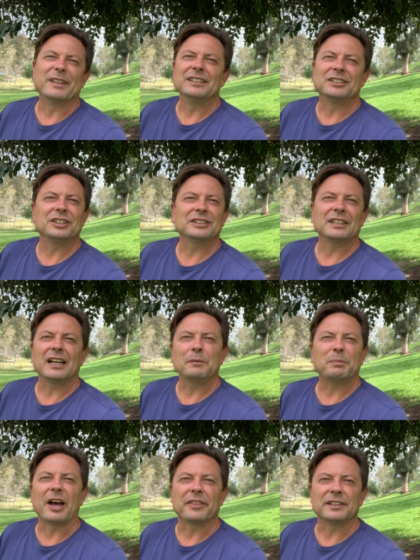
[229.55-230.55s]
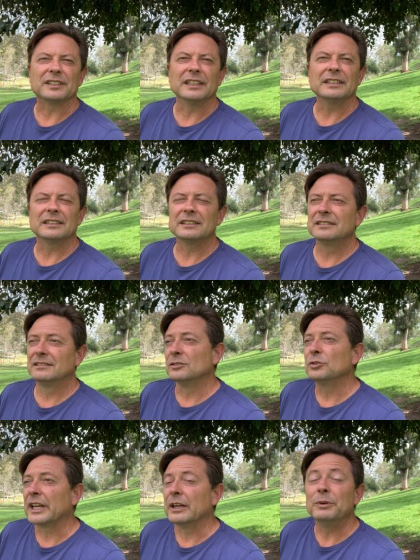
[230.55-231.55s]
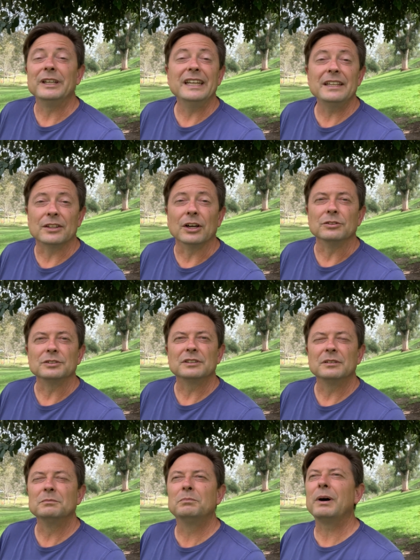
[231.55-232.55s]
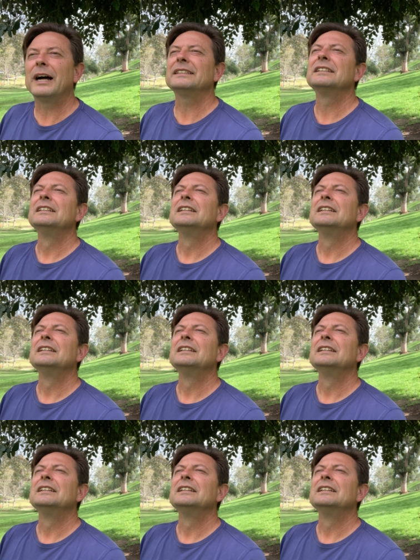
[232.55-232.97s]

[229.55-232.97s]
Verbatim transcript: Then it's just a hypothesis and okay, we need those. But